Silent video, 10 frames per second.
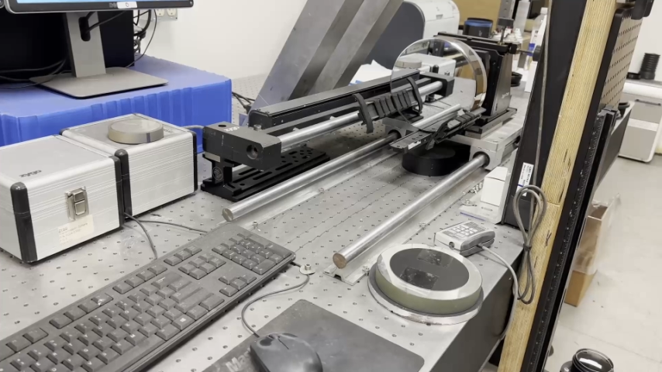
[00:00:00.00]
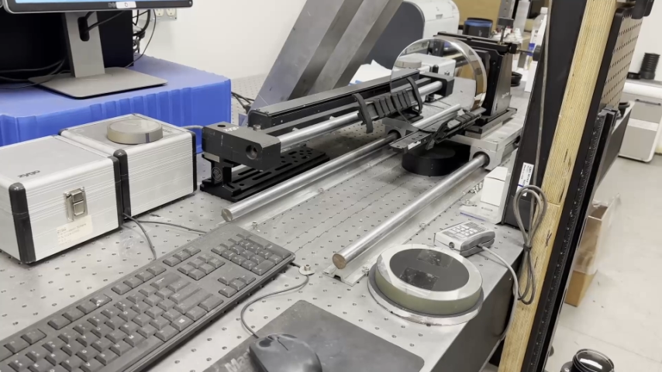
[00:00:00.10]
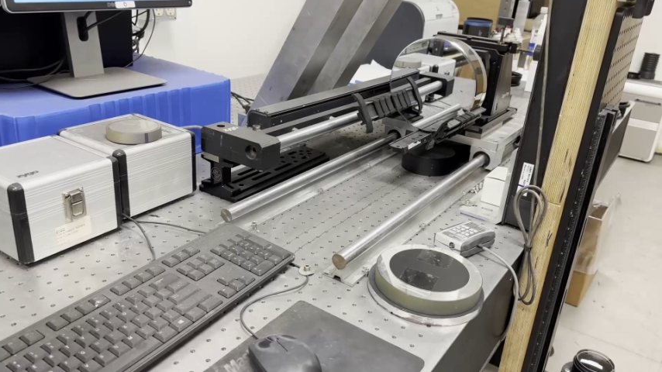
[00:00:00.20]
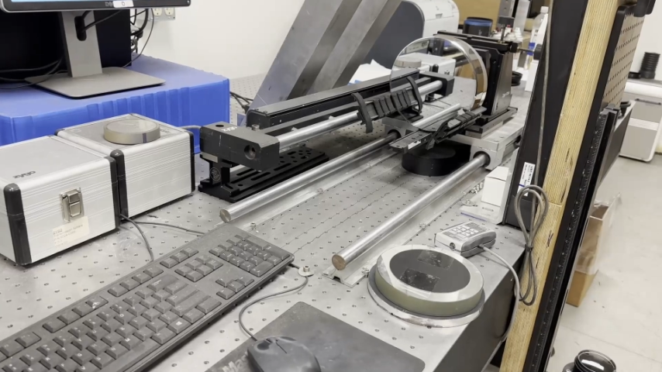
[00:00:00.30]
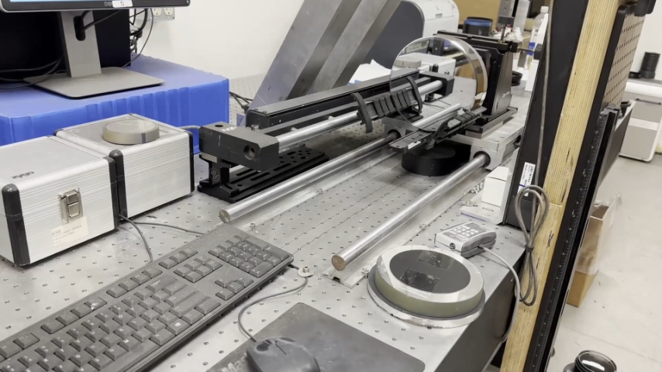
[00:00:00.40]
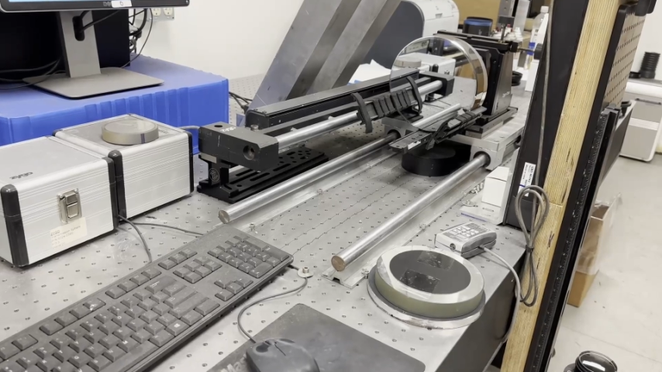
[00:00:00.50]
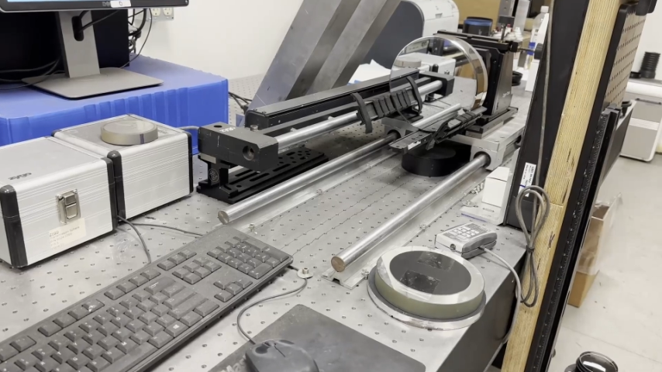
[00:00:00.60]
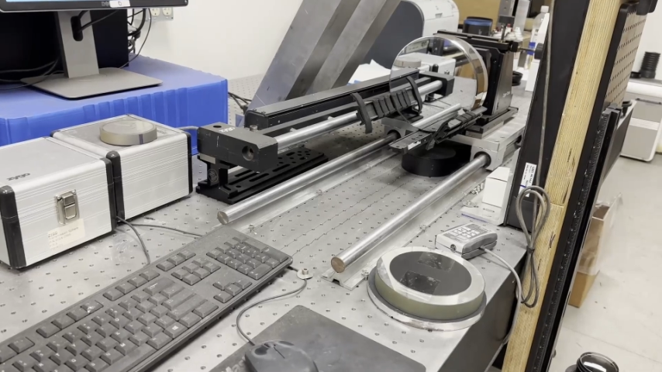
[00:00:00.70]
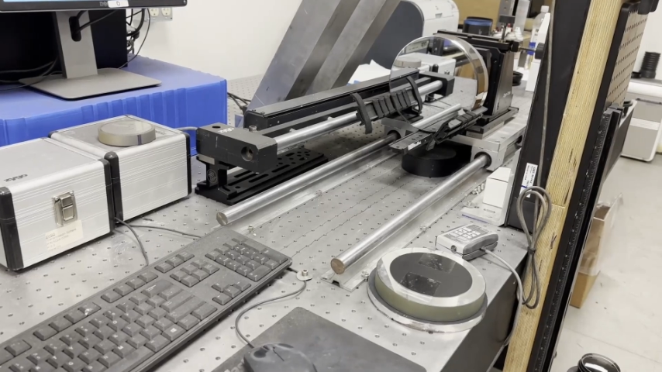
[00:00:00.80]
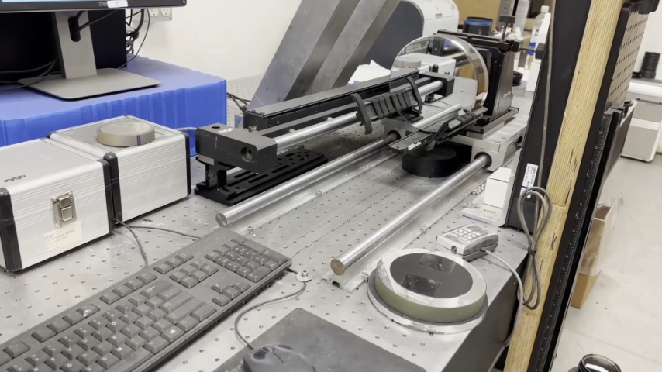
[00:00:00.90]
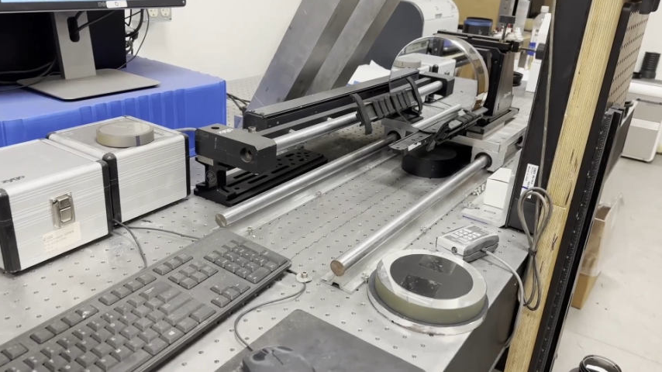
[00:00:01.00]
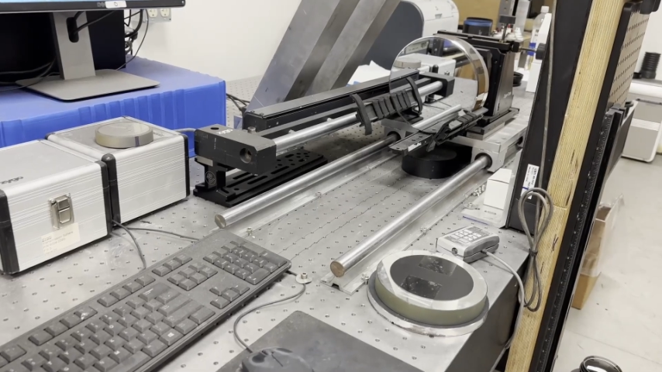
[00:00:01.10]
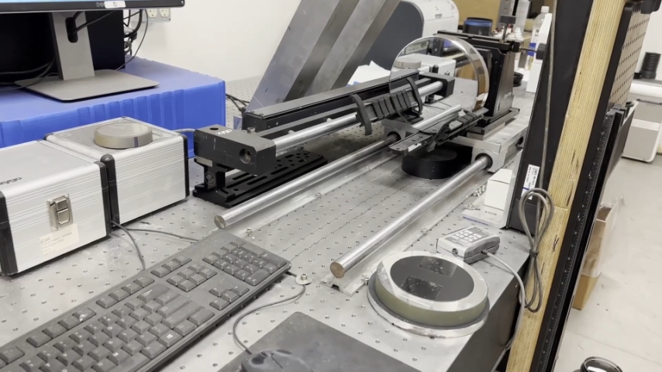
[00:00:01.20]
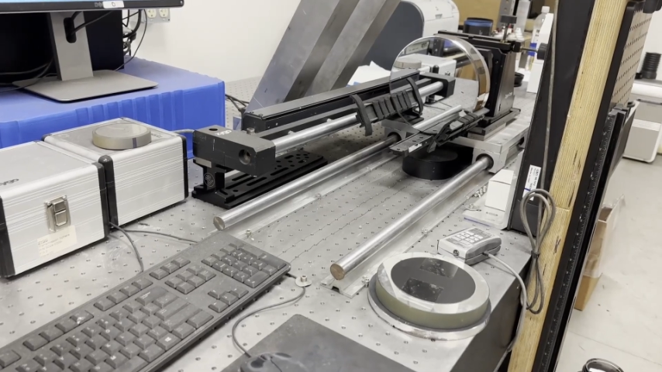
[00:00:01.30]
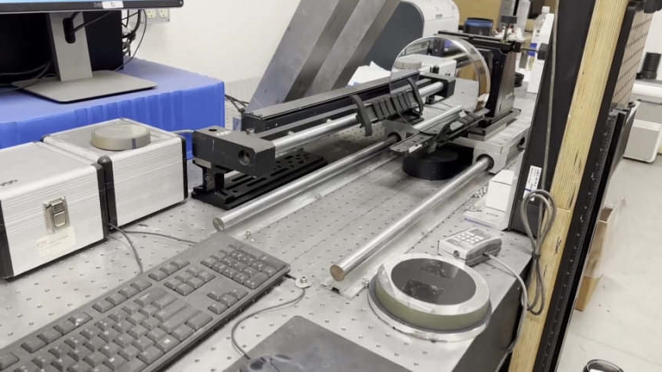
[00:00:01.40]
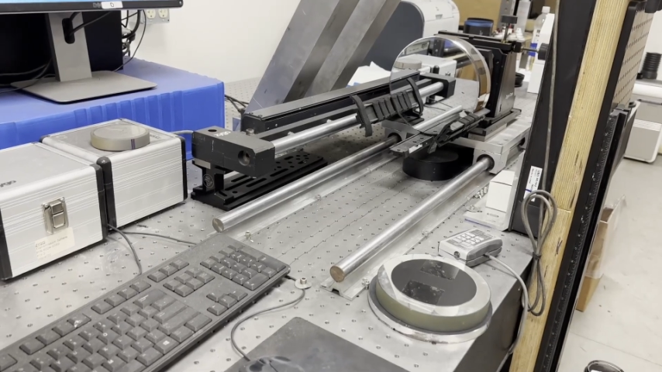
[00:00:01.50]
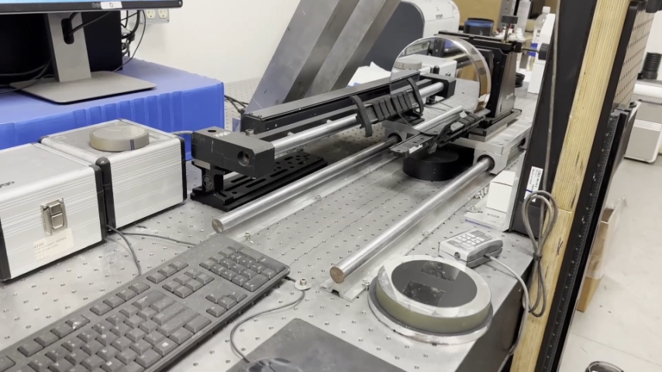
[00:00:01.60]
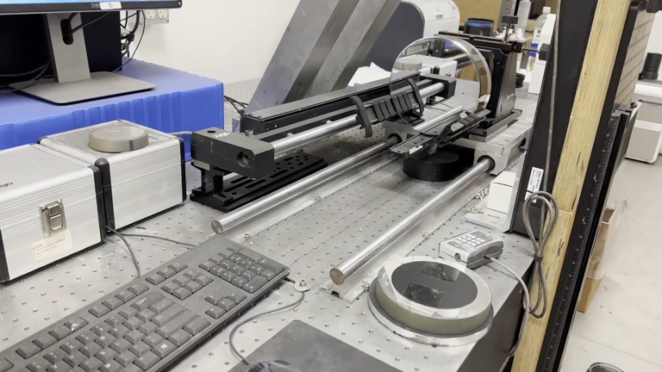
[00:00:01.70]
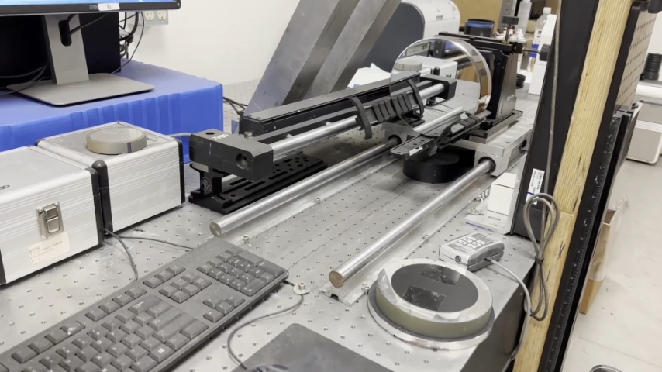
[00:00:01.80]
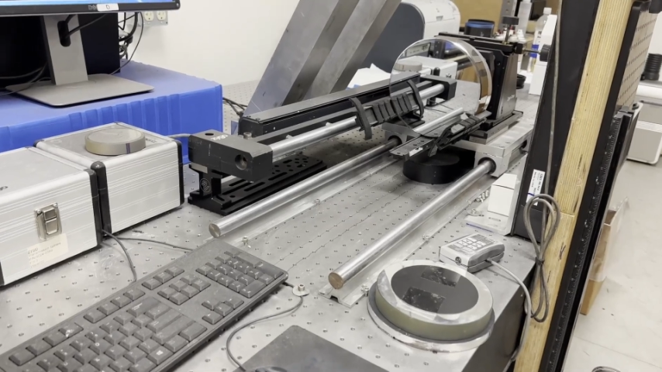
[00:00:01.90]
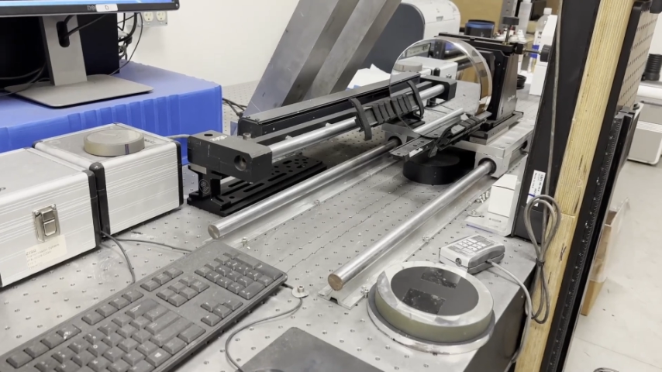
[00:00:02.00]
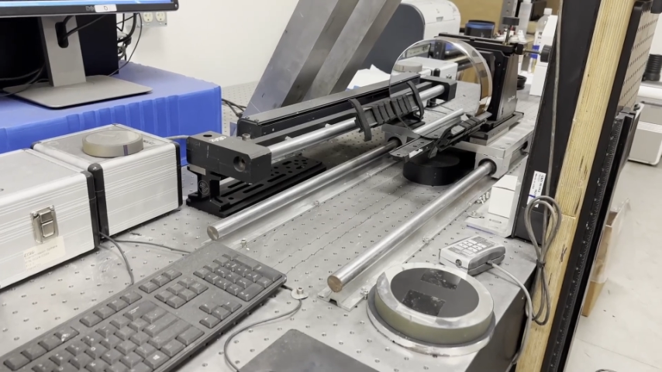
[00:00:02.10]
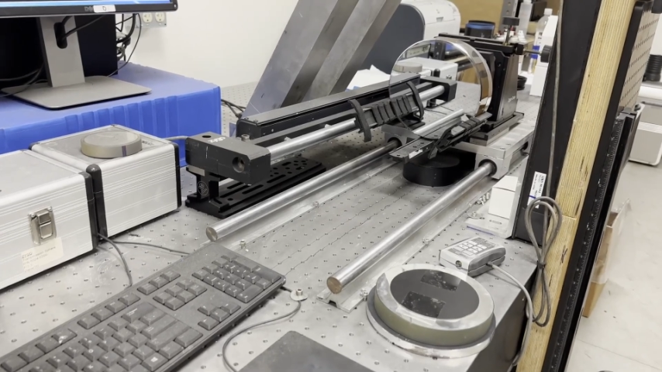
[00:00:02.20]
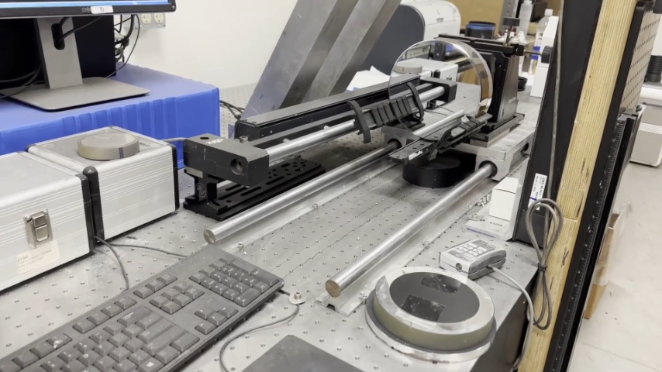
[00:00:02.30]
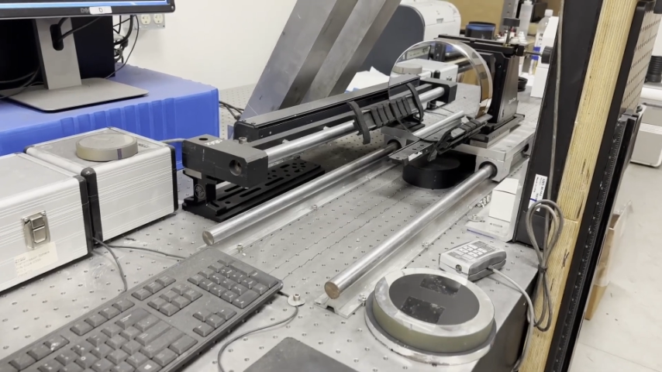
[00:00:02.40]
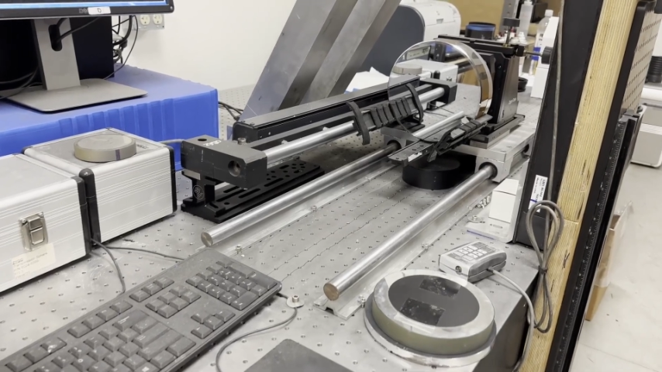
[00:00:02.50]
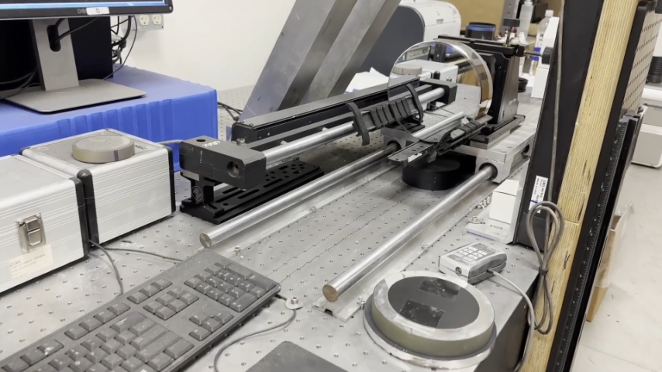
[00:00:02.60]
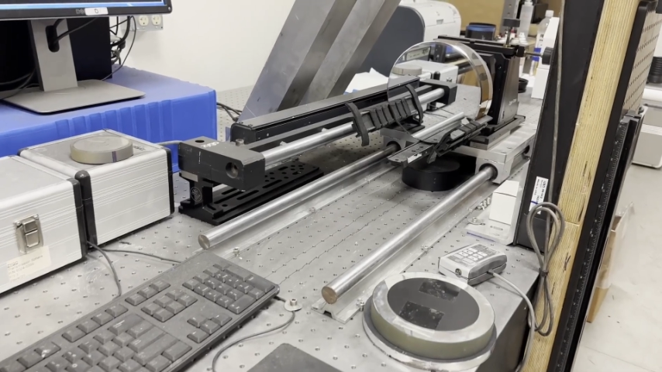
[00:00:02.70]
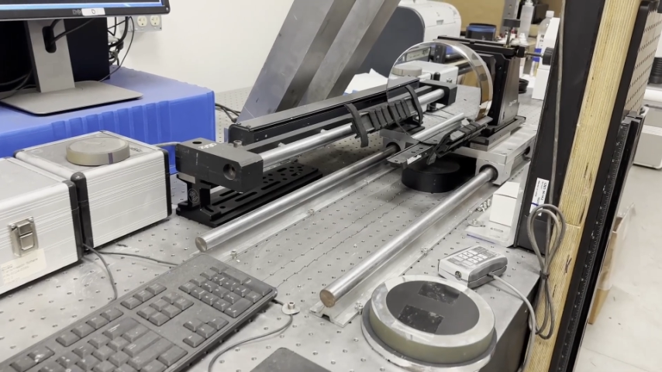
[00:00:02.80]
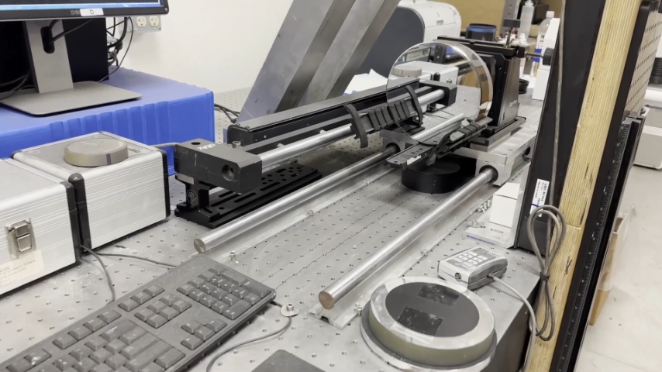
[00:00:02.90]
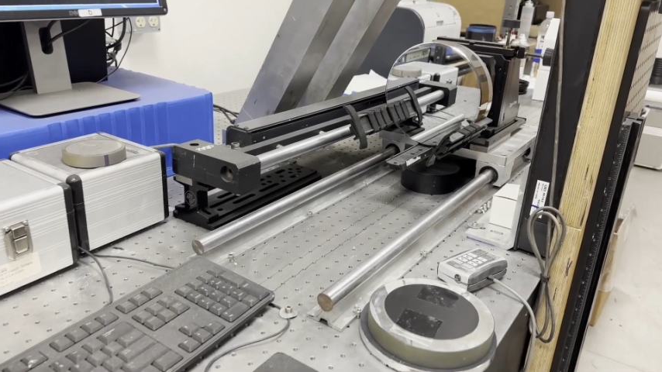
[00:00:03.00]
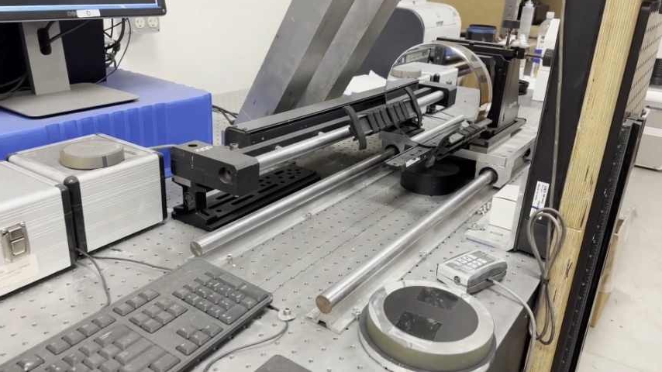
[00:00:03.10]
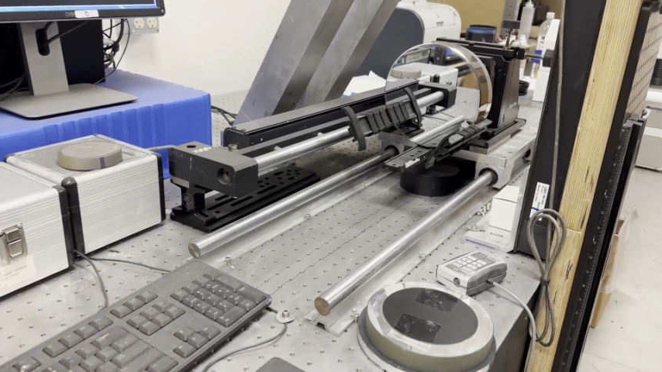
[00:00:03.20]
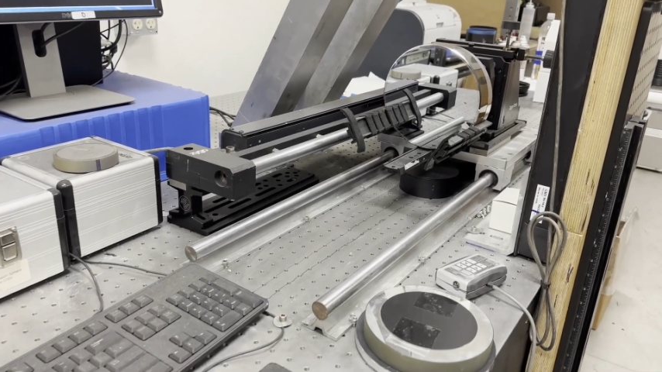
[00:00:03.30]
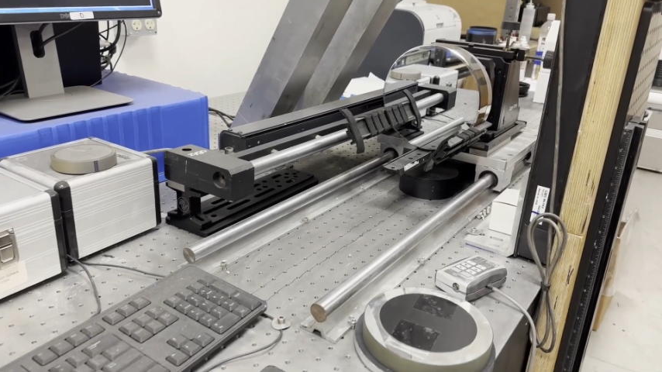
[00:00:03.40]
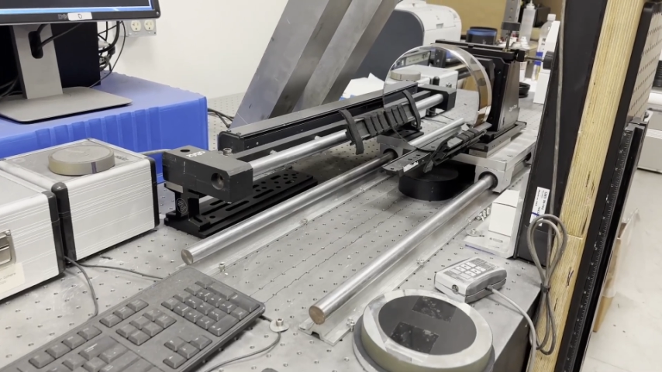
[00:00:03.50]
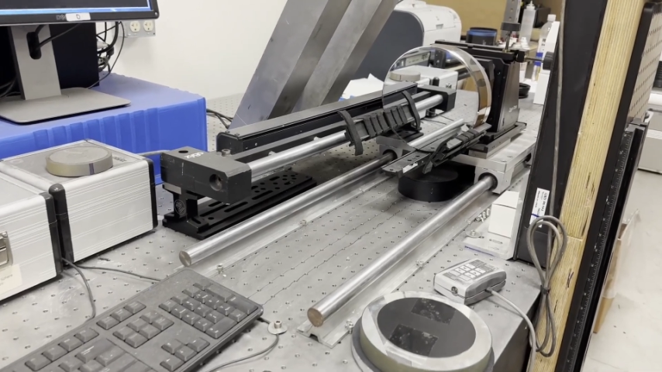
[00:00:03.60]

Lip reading: [unreadable: no face in view]